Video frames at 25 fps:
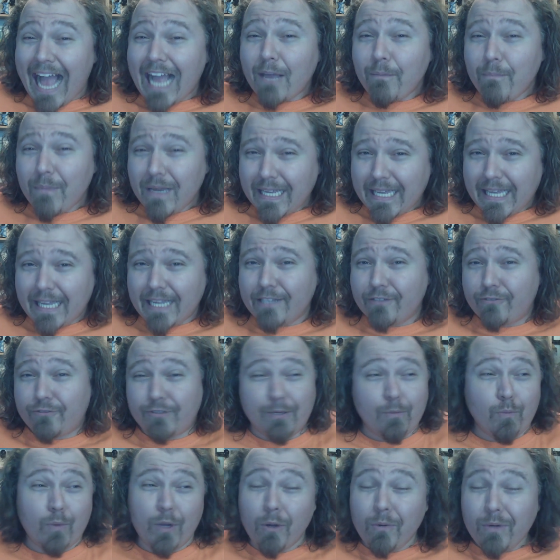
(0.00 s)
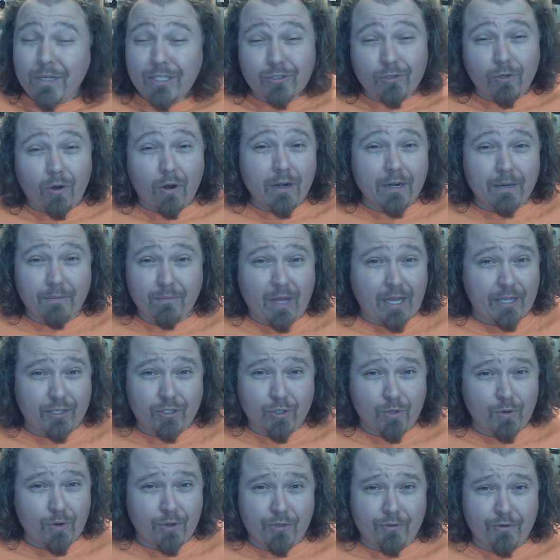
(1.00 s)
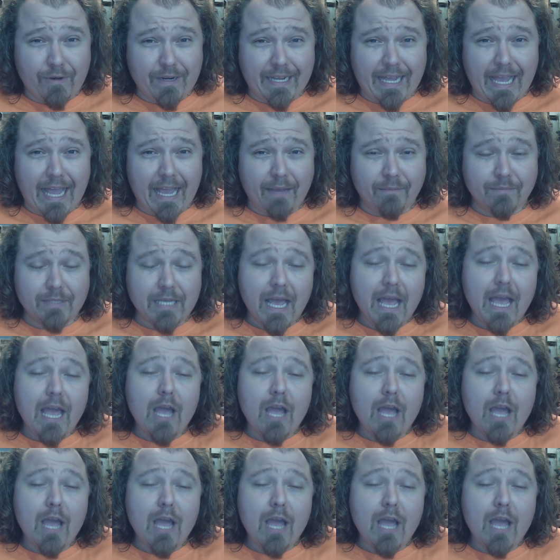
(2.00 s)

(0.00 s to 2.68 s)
McKinstry. We only started him like 2 or 3 games.